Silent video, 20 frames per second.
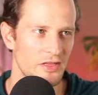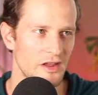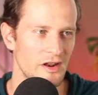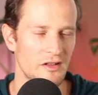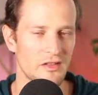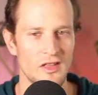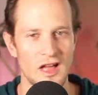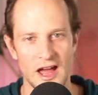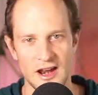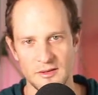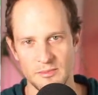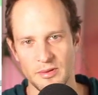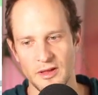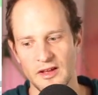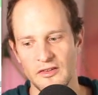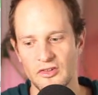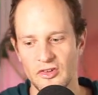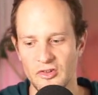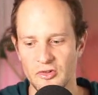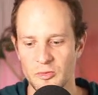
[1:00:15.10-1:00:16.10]
it, a lot of
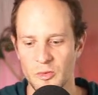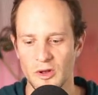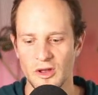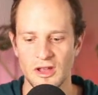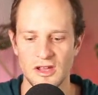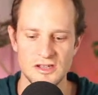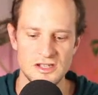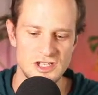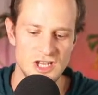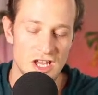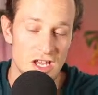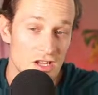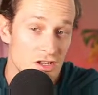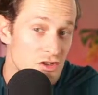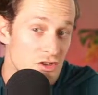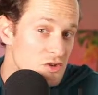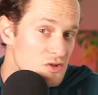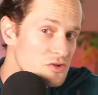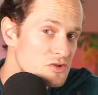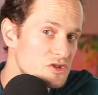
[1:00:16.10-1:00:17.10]
places will
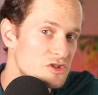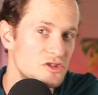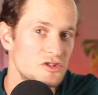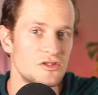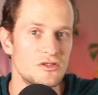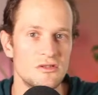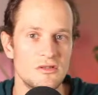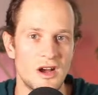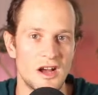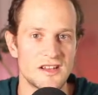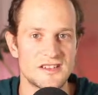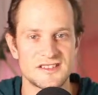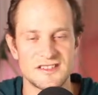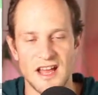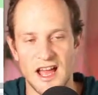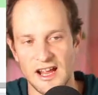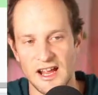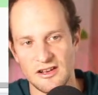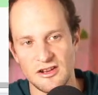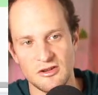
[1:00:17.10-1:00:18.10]
continue to
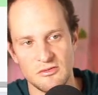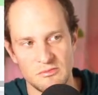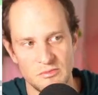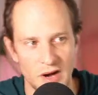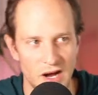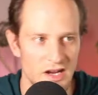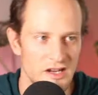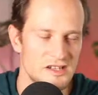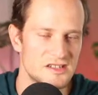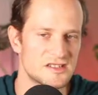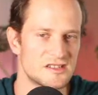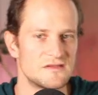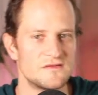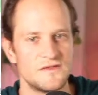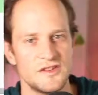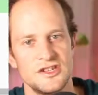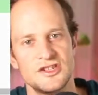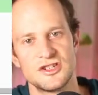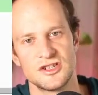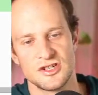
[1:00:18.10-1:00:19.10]
assign you bugs and
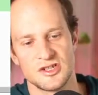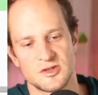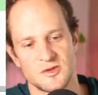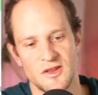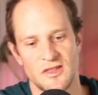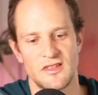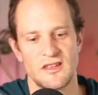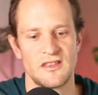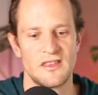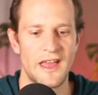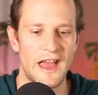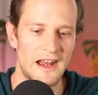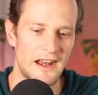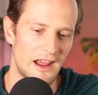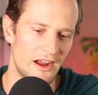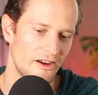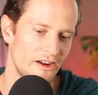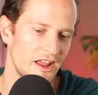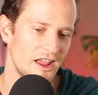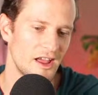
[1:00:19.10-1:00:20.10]
features within that
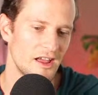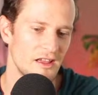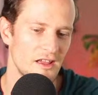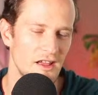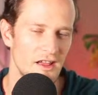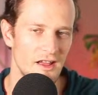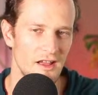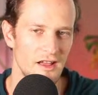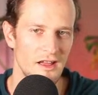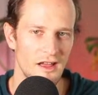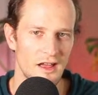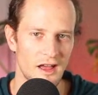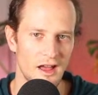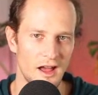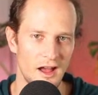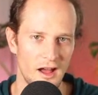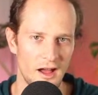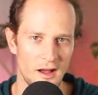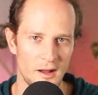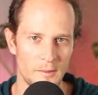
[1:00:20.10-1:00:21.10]
area.
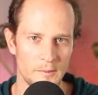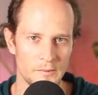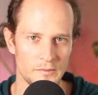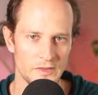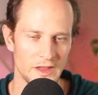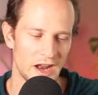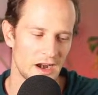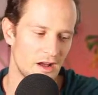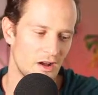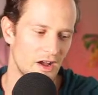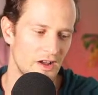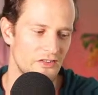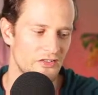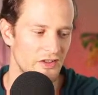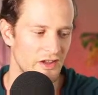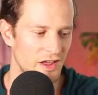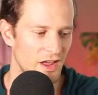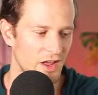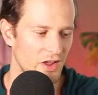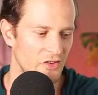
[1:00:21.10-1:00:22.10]
Not always
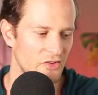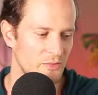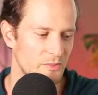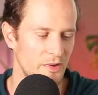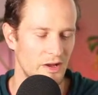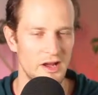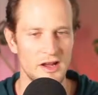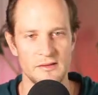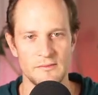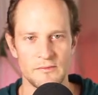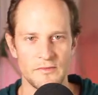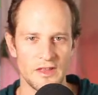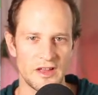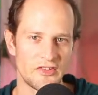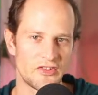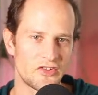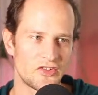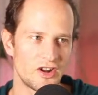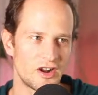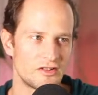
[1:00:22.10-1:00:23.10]
the case, but
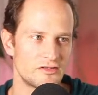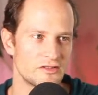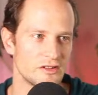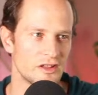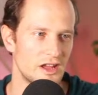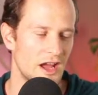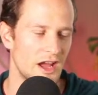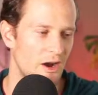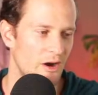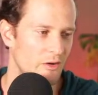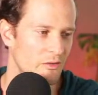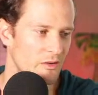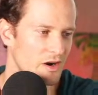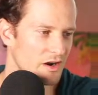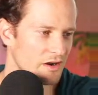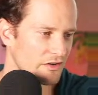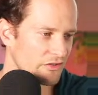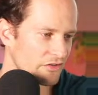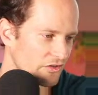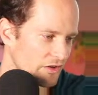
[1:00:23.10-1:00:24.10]
that's generally how it
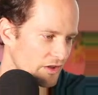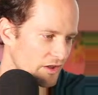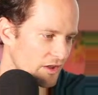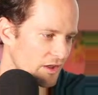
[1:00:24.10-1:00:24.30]
works.